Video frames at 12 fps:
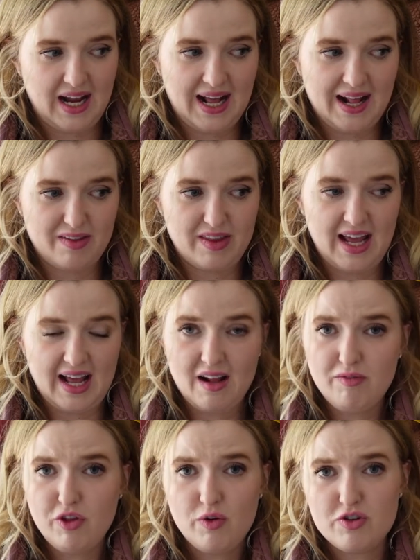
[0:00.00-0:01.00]
And the
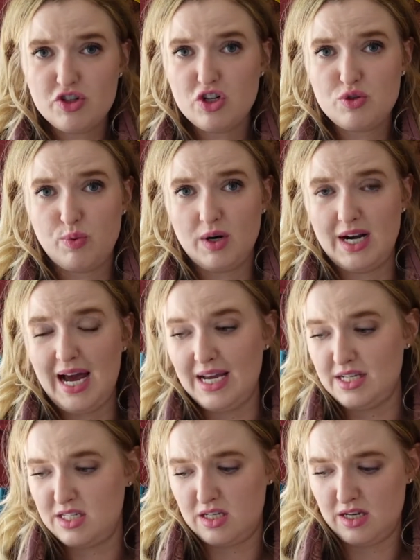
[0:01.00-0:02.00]
influencers were
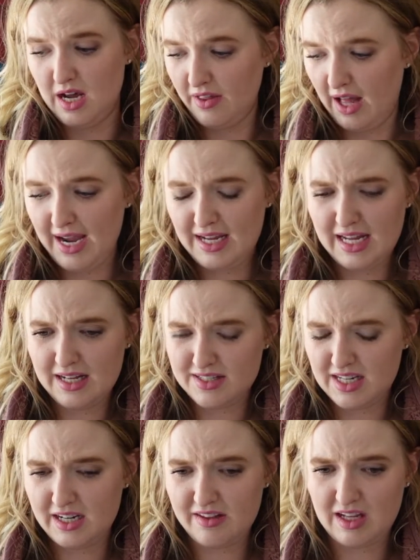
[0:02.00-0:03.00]
nice. No, I can't
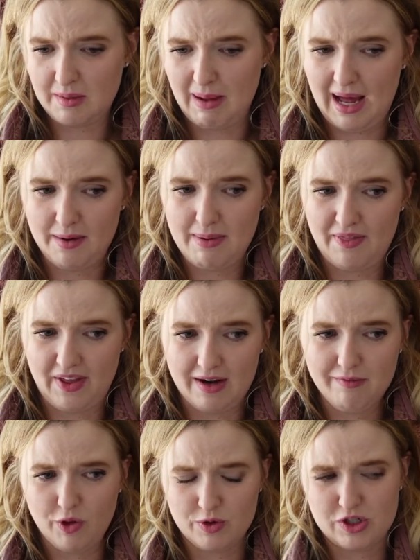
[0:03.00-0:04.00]
say anything bad about the
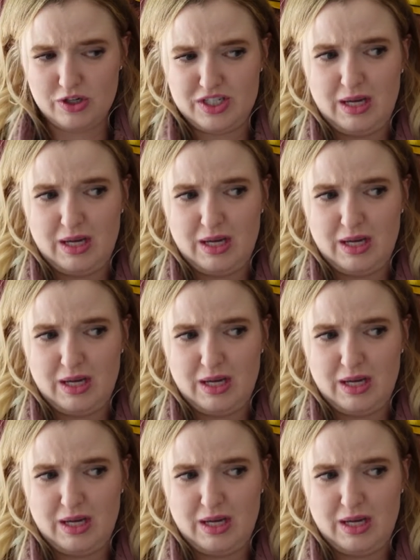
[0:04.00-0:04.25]
influencers.